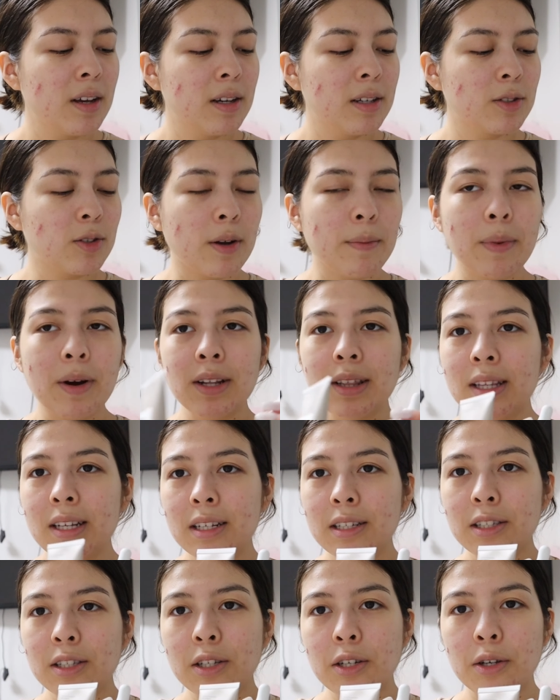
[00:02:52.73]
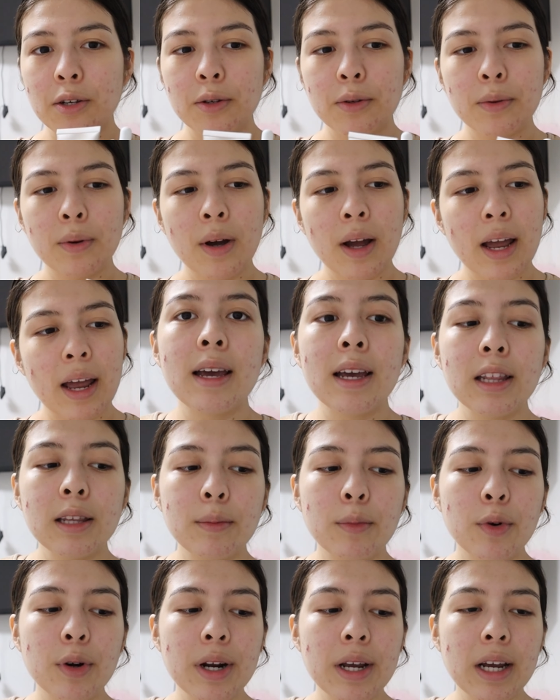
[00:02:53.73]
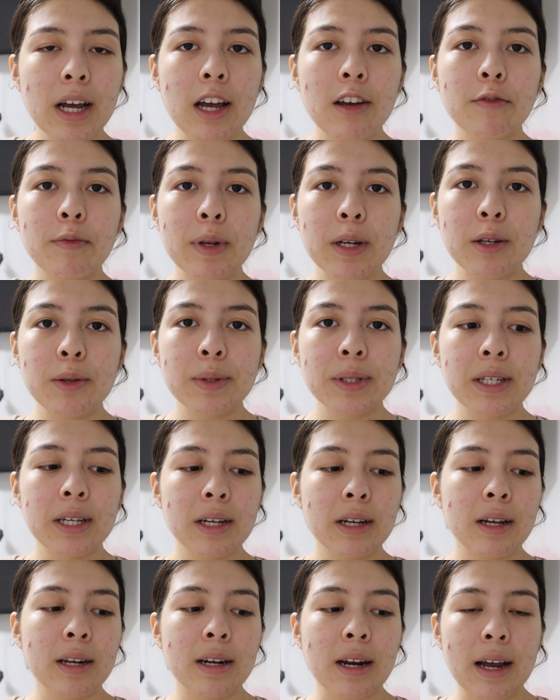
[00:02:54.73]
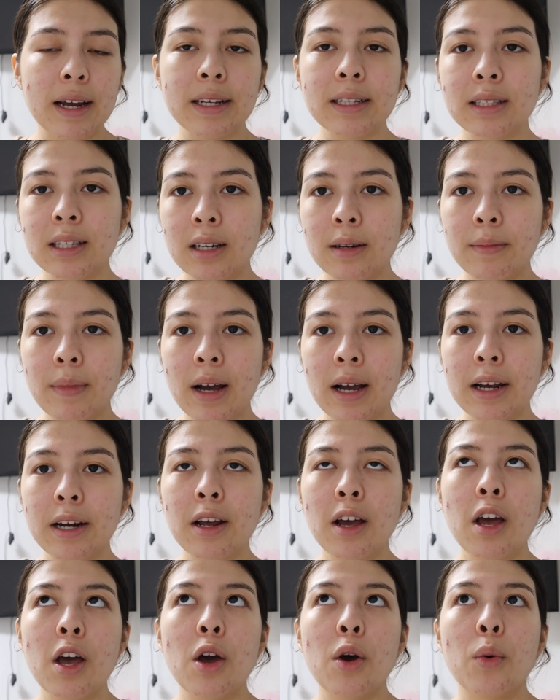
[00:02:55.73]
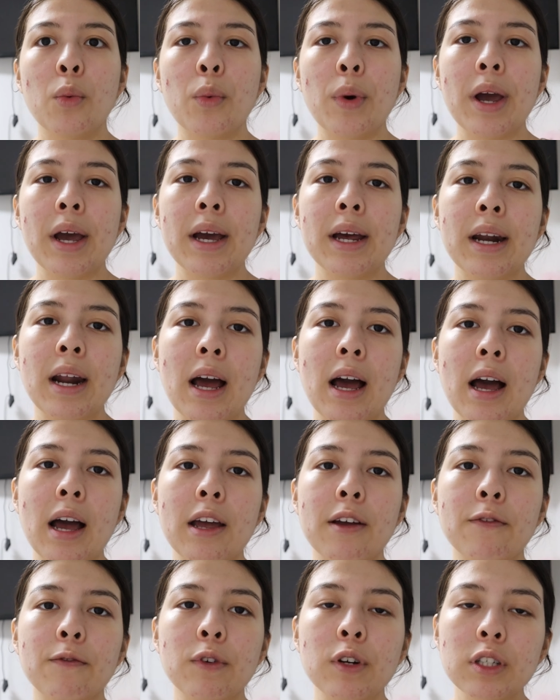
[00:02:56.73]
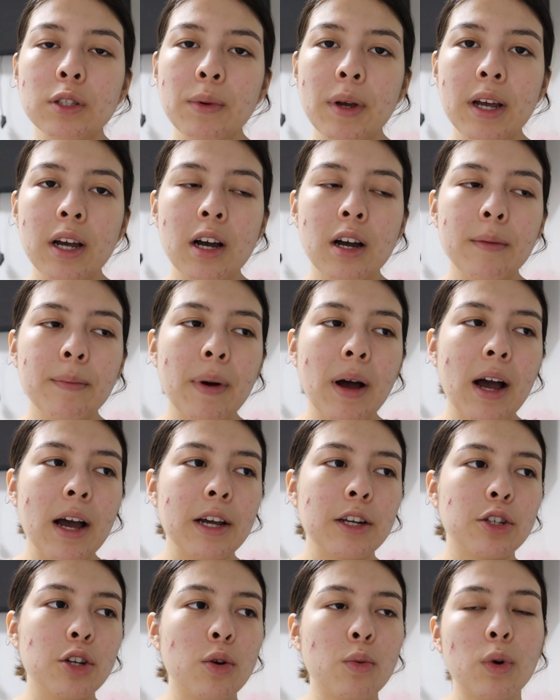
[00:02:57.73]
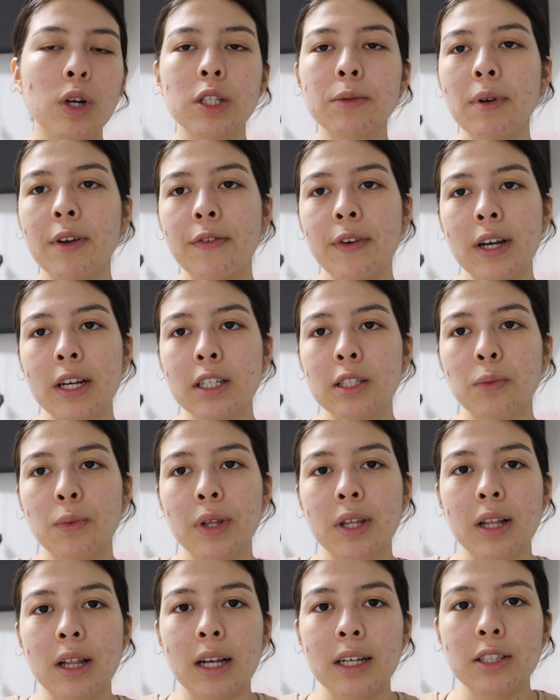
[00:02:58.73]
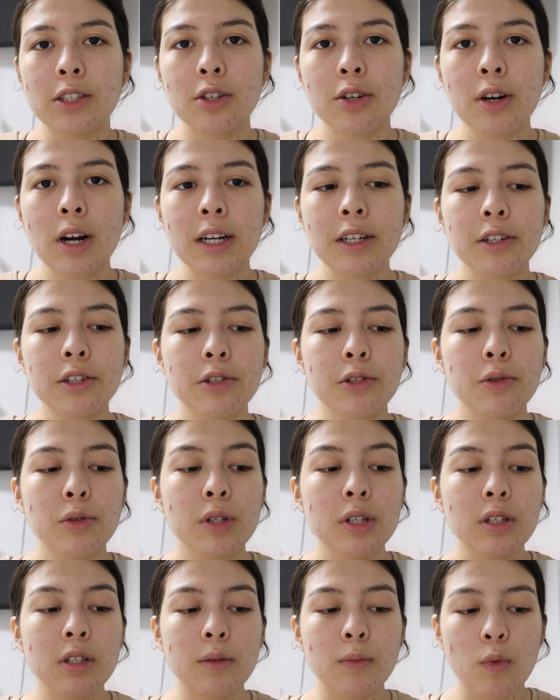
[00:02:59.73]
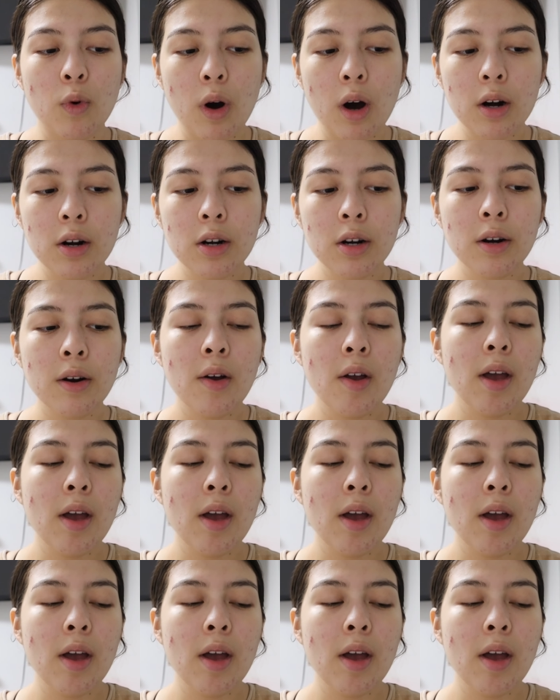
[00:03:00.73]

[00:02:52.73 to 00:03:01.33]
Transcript: so I bought these two. In the morning, I've been using niacinamide. When I first wake up, I don't wash my face with cleanser. I just use some water